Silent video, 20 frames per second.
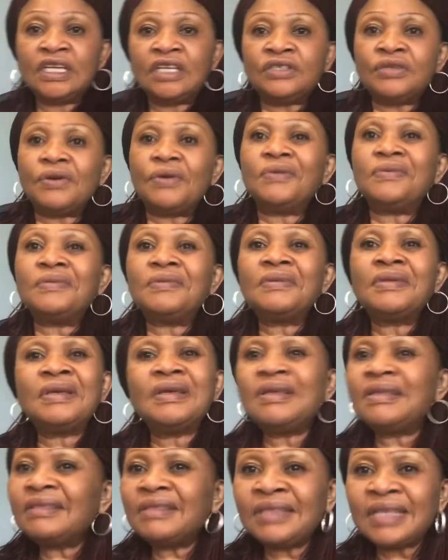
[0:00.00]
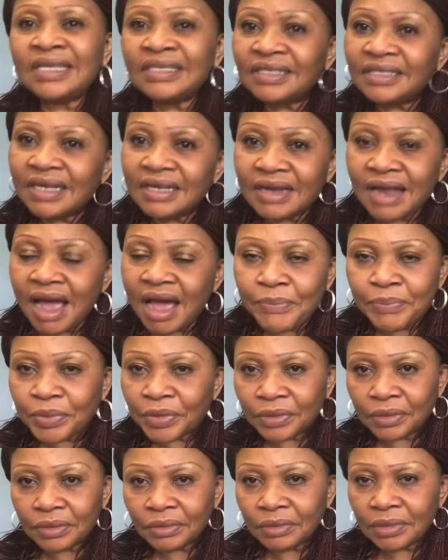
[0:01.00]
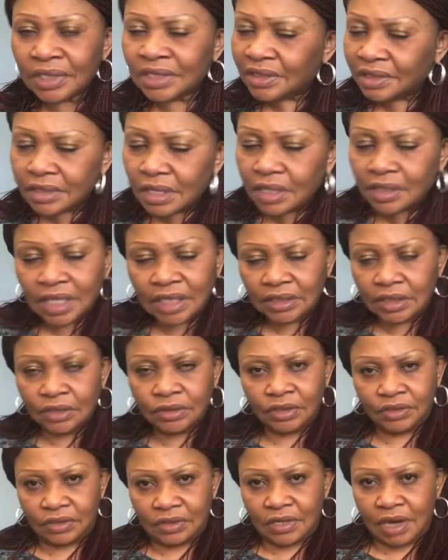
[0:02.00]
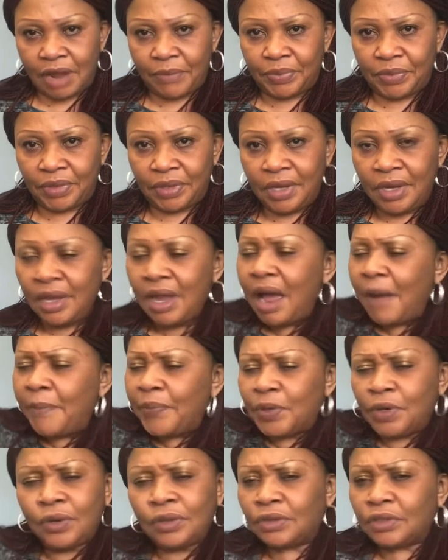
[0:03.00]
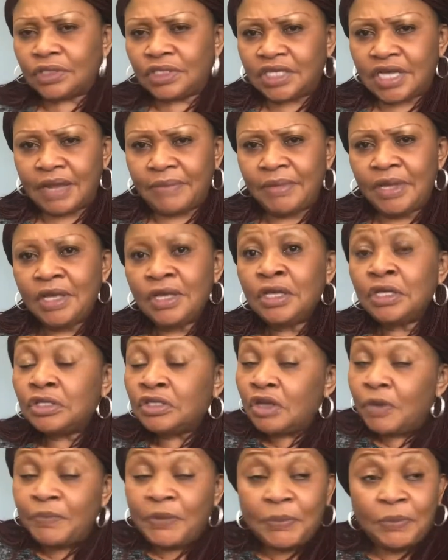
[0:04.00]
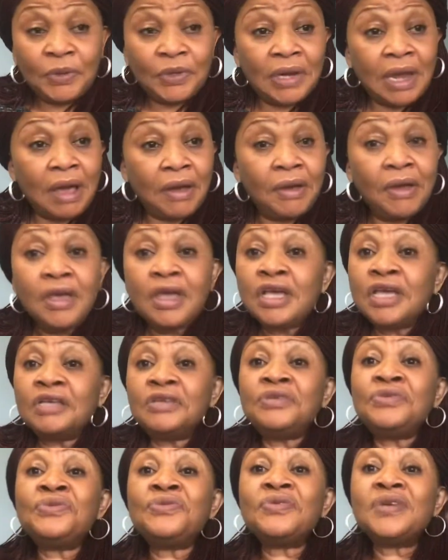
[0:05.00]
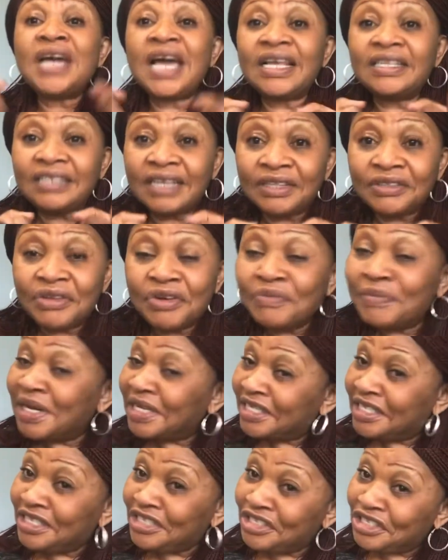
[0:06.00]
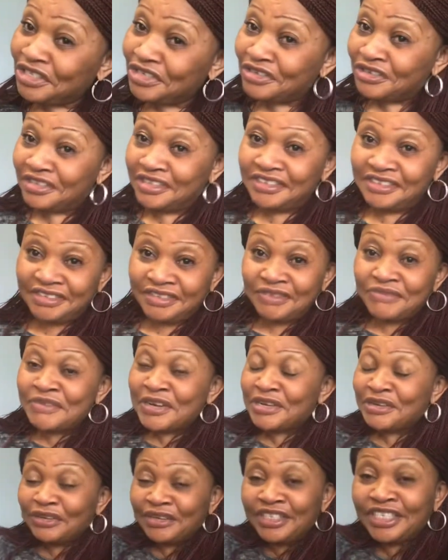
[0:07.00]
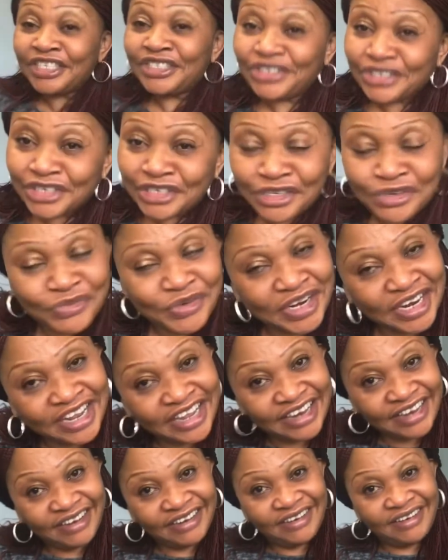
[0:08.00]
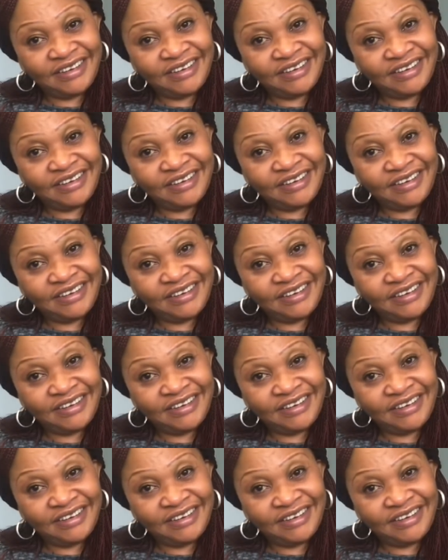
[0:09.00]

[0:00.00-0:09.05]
So this thing happened. It's not that it doesn't happen. It happens all the time. So people now, you guys at home are teaching us. When you teach us, we learn.